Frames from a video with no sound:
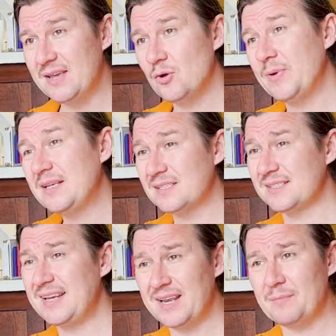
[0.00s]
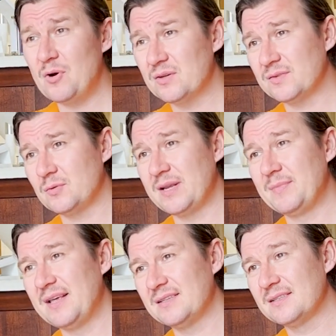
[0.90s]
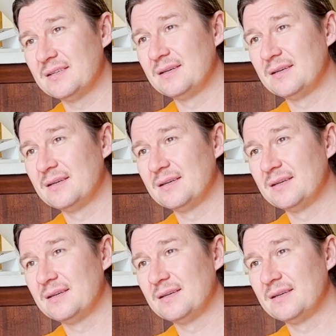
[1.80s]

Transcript: your pizza's sitting in a box for 20 minutes.